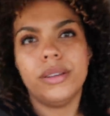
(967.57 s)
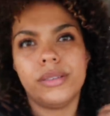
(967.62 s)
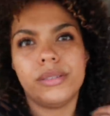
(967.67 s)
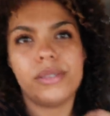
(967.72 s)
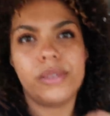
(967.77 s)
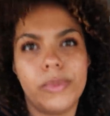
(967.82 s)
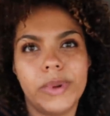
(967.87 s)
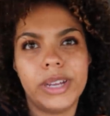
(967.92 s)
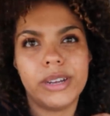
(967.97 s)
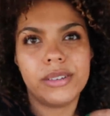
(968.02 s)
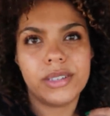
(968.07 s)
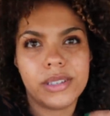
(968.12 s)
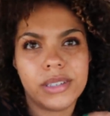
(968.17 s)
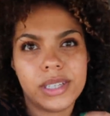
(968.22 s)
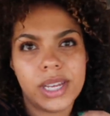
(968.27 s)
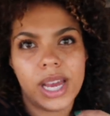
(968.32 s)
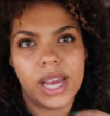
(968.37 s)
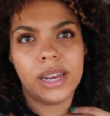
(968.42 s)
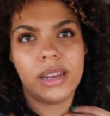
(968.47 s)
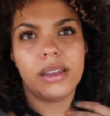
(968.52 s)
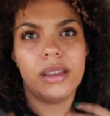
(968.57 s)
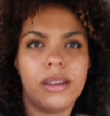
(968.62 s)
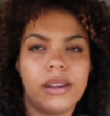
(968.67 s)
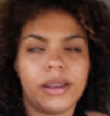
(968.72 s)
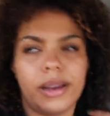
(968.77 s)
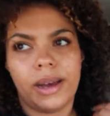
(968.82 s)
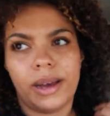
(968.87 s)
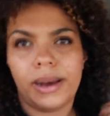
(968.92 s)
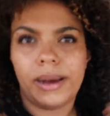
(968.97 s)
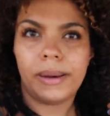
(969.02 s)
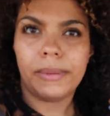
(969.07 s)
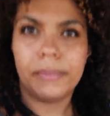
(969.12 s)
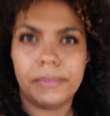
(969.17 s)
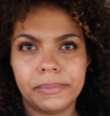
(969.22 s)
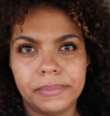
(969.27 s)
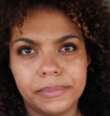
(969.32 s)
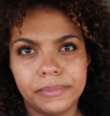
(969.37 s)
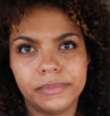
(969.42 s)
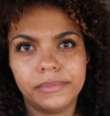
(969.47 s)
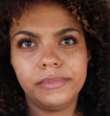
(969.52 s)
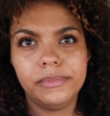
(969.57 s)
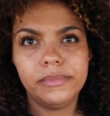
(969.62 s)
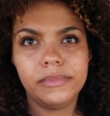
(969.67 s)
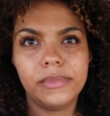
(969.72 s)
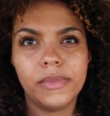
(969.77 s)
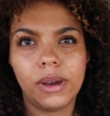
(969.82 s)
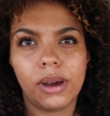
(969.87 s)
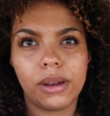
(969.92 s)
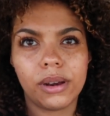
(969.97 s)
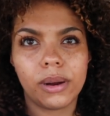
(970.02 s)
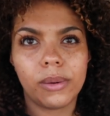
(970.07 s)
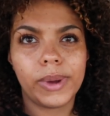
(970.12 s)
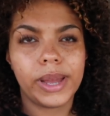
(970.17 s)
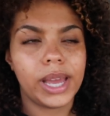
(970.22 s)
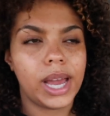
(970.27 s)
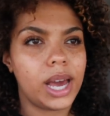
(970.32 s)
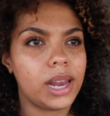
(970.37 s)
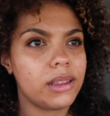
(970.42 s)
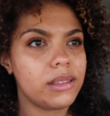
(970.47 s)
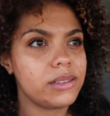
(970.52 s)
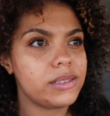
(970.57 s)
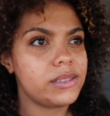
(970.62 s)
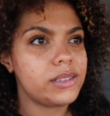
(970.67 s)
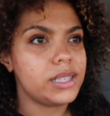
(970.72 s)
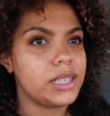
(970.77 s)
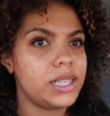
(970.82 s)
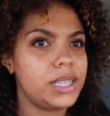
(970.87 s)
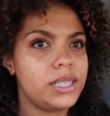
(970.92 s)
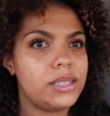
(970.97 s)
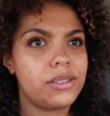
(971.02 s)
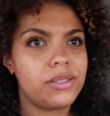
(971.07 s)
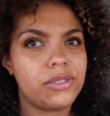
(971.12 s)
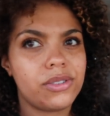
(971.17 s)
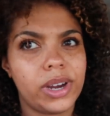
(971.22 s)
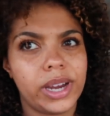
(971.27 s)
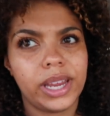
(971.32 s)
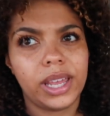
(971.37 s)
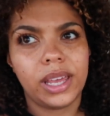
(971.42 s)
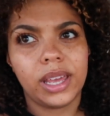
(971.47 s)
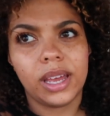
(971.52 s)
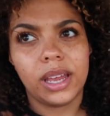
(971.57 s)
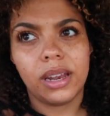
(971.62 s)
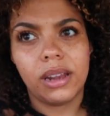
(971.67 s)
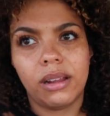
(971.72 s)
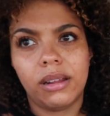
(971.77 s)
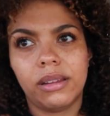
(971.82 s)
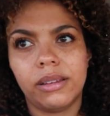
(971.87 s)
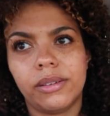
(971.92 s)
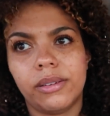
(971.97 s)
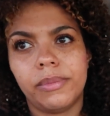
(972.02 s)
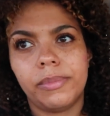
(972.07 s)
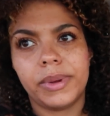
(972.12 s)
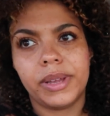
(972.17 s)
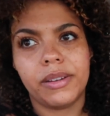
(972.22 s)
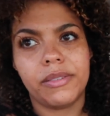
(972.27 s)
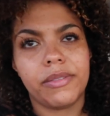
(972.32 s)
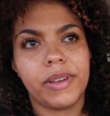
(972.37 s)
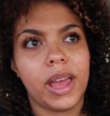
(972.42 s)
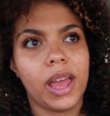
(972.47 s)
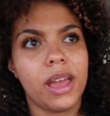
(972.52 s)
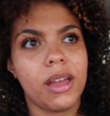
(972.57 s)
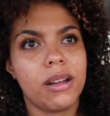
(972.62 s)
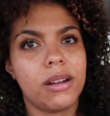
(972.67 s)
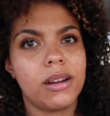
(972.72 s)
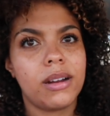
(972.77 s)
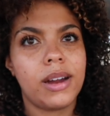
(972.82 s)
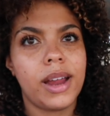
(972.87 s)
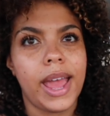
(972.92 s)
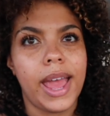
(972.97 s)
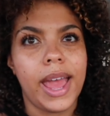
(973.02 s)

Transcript: So we are just headed um, on our way out of the city to try and get a little bit of air